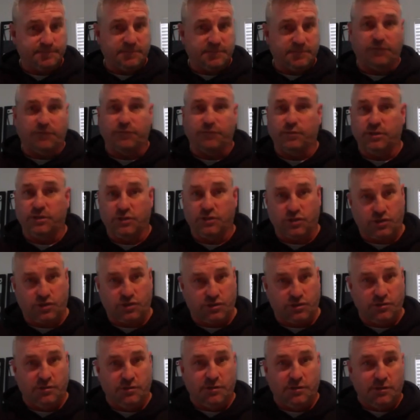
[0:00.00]
of
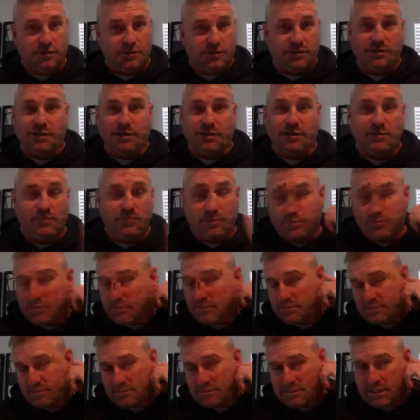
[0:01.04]
which you know, we were
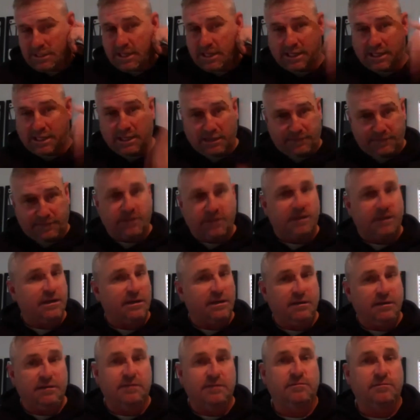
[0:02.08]
lucky enough to
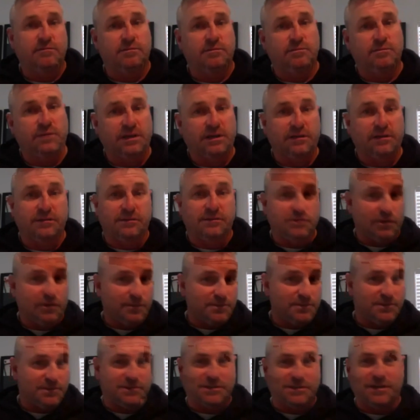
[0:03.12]
get one of the
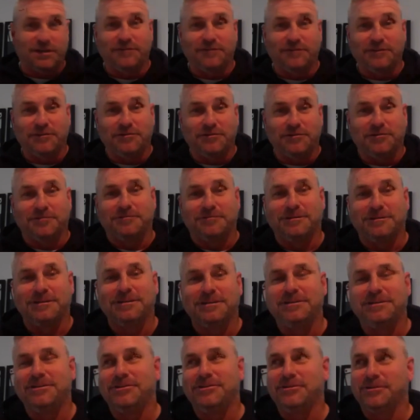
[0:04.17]
tops that's over your uh,
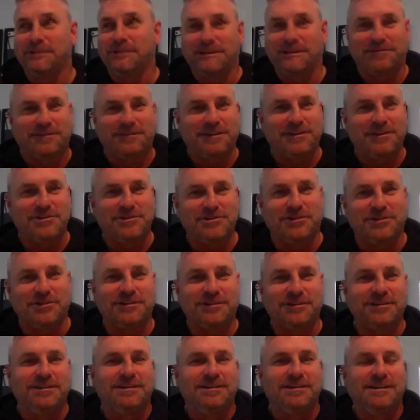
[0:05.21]
your left hand
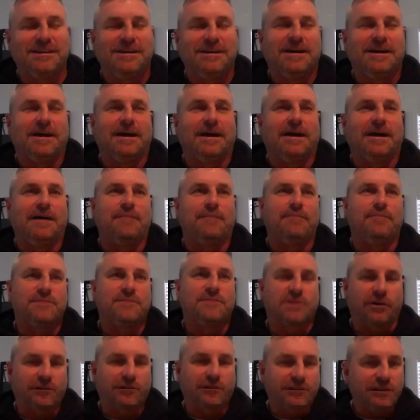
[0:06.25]
shoulder. Yes. Um,
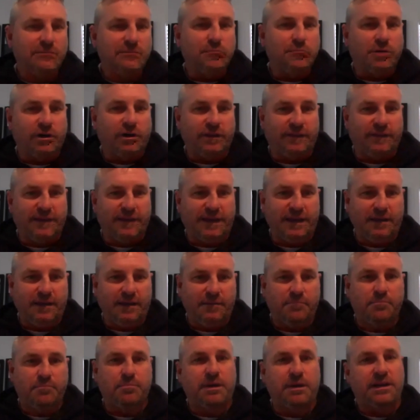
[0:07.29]
so I didn't mind that.
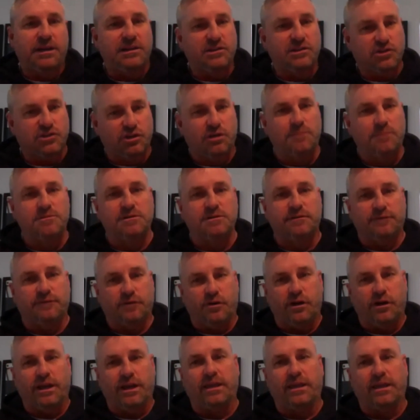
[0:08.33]
But in terms of
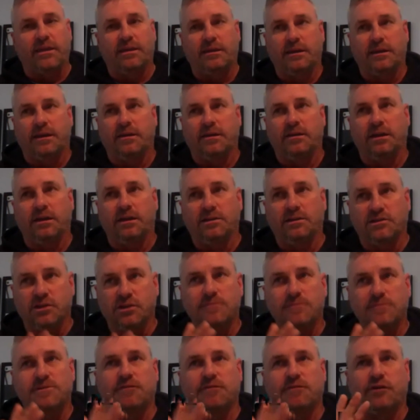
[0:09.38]
like in terms
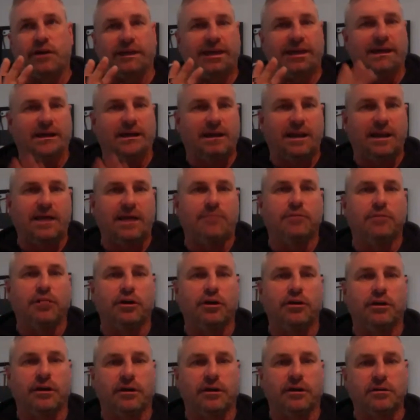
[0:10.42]
of like our club
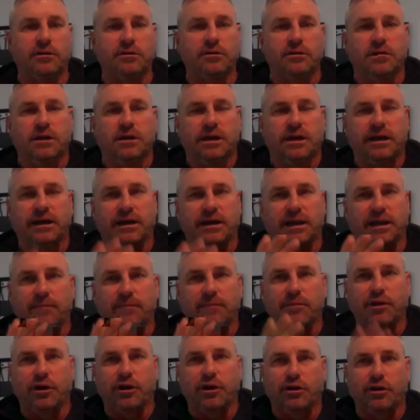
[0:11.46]
logo, our club
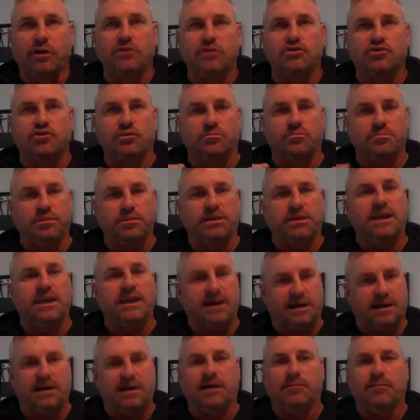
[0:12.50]
logo should be
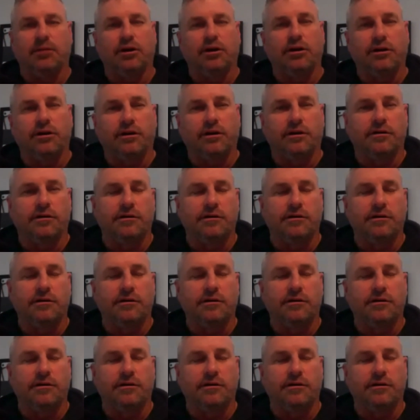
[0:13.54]
our club logo.